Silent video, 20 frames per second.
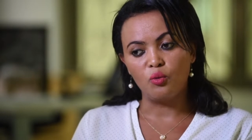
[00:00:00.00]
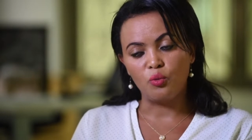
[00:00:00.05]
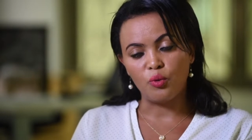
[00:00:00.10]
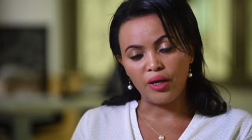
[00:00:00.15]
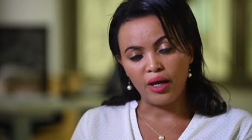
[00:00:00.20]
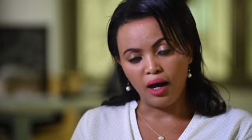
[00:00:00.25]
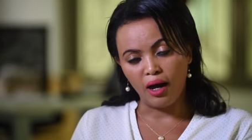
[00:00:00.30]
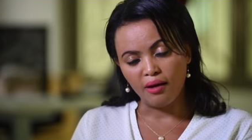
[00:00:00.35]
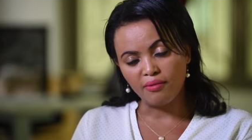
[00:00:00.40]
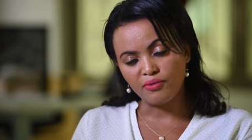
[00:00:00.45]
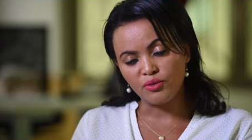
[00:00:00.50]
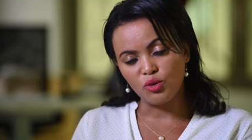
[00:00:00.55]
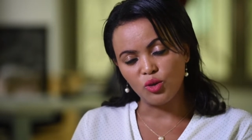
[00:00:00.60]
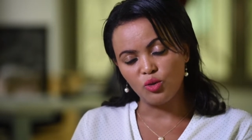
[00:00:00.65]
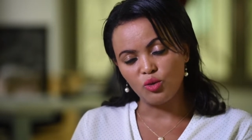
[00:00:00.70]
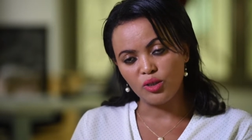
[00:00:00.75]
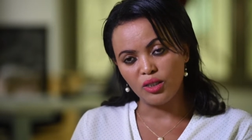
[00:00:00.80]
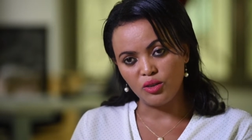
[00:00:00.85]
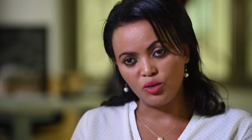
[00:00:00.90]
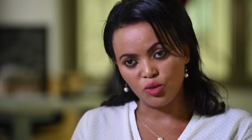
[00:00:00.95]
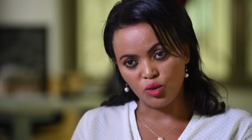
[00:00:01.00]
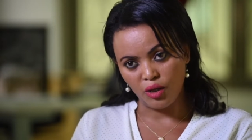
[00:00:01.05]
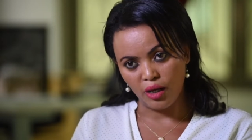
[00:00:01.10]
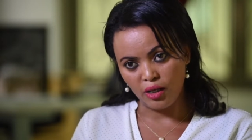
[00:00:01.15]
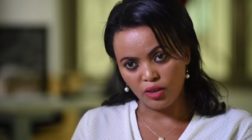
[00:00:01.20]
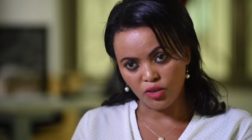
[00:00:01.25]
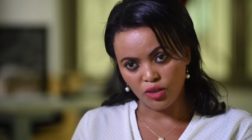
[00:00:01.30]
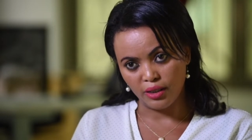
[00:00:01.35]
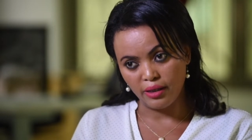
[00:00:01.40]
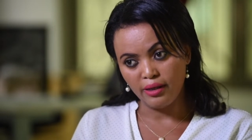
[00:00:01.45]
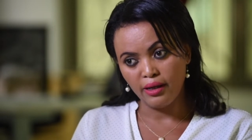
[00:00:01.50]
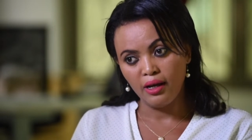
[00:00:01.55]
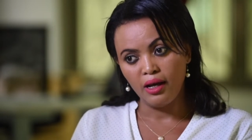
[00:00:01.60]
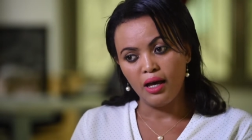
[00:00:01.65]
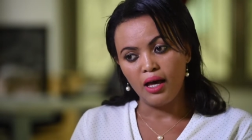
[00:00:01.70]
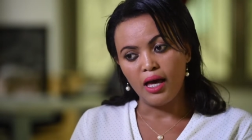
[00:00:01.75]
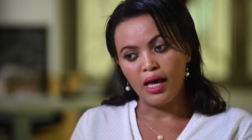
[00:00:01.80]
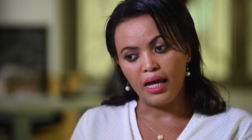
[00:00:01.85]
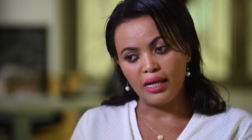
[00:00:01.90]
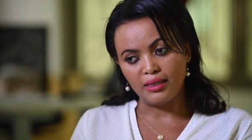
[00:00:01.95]
we have to look into nature,
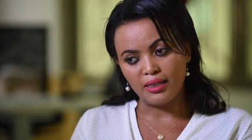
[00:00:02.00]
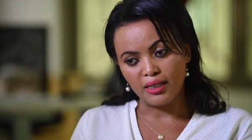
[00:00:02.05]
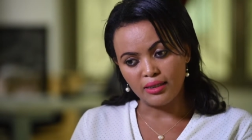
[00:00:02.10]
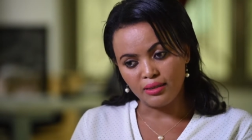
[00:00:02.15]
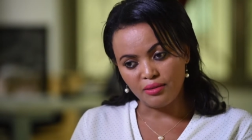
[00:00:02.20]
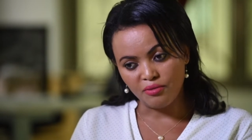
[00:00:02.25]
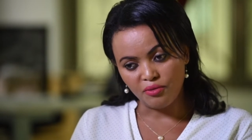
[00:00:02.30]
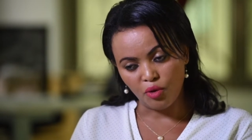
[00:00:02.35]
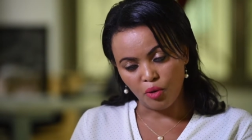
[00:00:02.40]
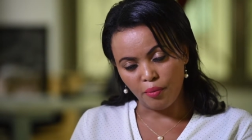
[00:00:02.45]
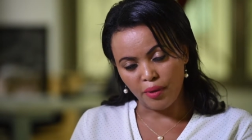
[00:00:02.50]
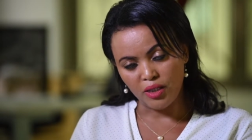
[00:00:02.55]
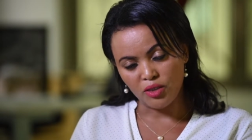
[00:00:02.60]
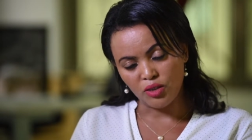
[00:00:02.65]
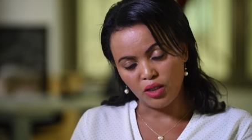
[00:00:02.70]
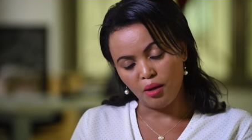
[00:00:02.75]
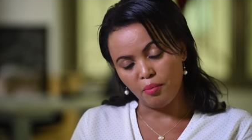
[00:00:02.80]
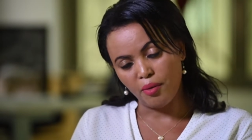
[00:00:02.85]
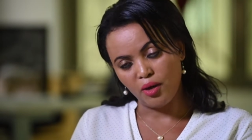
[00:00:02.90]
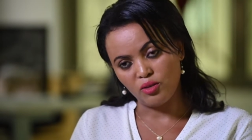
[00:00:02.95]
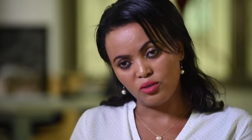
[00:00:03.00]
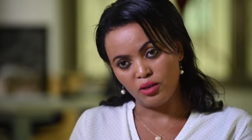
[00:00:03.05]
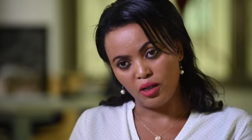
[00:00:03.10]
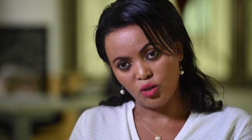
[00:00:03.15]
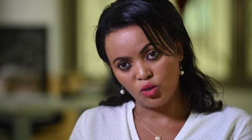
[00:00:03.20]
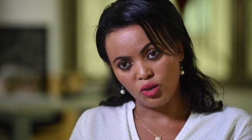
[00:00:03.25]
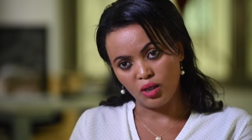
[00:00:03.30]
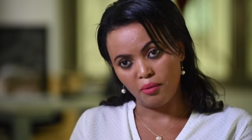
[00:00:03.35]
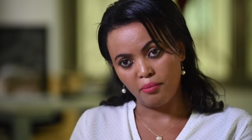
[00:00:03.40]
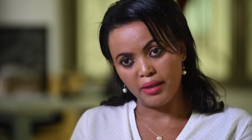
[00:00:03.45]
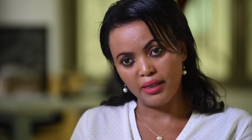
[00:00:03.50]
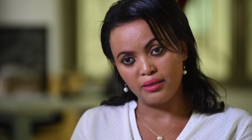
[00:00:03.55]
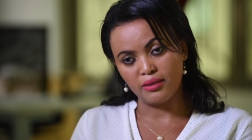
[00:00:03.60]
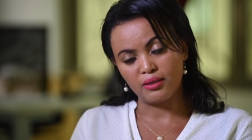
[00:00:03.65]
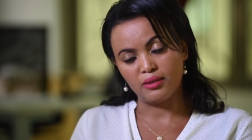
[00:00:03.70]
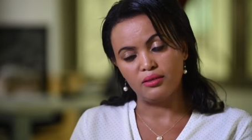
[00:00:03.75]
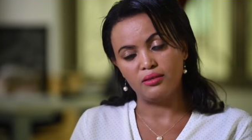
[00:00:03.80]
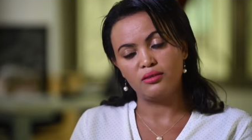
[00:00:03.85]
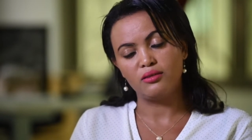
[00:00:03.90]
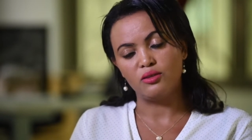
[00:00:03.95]
and that information about natural
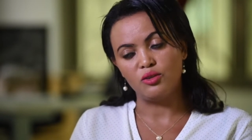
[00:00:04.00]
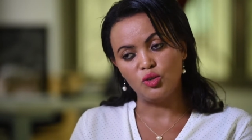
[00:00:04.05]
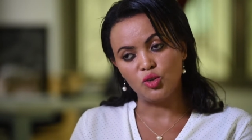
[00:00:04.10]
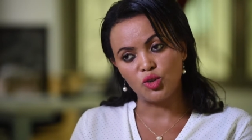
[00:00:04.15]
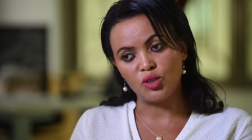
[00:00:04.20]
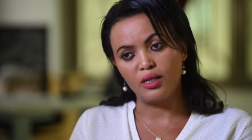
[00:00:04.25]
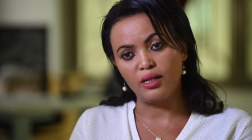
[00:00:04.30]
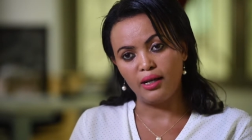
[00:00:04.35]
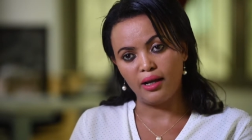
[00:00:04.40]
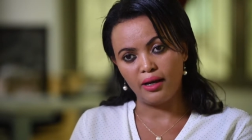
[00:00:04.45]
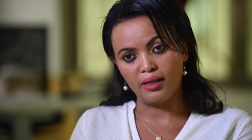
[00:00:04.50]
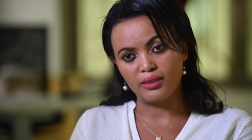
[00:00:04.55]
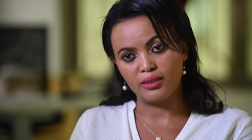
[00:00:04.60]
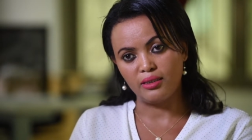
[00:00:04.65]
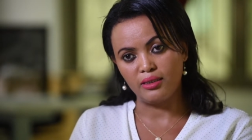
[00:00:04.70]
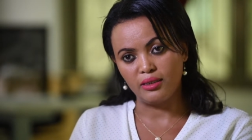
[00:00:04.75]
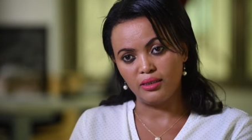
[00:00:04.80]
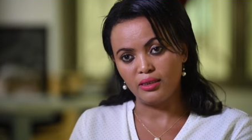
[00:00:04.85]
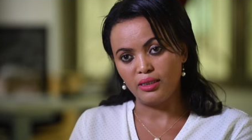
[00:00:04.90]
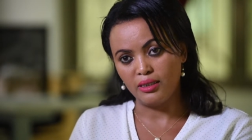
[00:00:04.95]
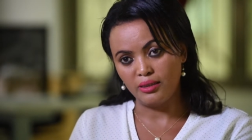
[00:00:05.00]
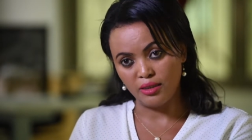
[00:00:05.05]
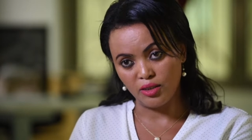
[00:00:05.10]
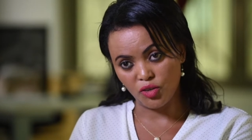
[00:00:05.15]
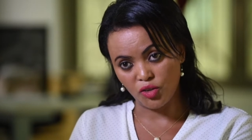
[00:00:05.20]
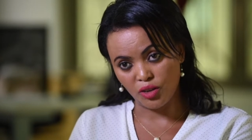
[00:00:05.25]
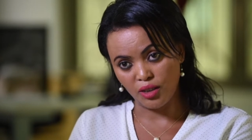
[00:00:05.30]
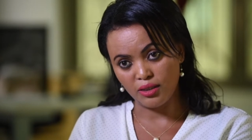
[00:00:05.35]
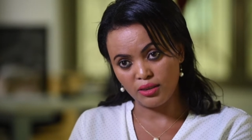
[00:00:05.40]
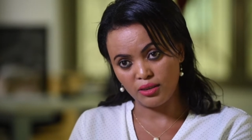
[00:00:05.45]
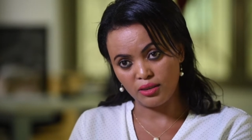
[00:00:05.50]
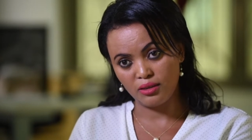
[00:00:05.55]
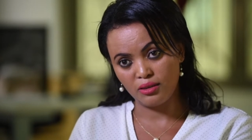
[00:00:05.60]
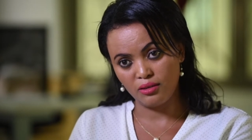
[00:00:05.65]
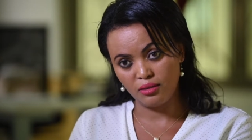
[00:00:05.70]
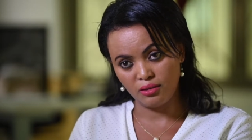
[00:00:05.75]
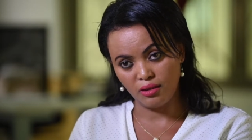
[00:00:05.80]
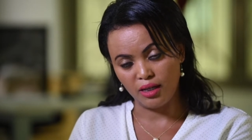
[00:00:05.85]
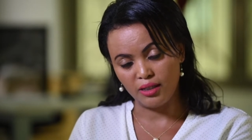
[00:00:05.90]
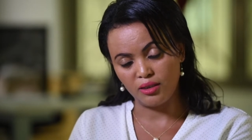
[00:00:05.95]
medicines usually lies in
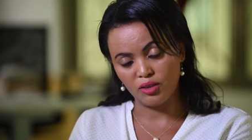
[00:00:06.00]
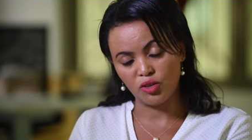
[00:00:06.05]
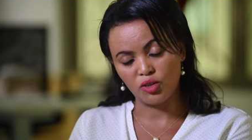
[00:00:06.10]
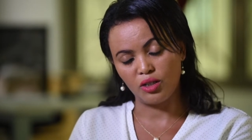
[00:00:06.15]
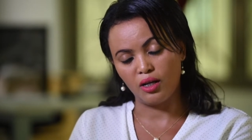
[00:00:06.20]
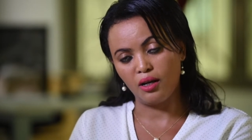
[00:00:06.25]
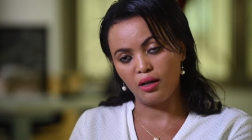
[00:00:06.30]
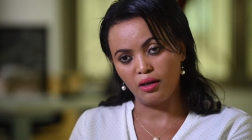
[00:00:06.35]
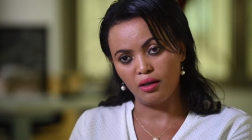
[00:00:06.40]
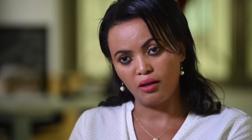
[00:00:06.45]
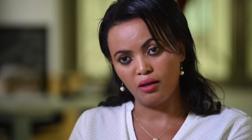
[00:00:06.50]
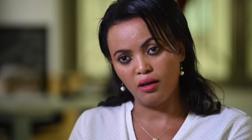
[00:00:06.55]
indigenous traditional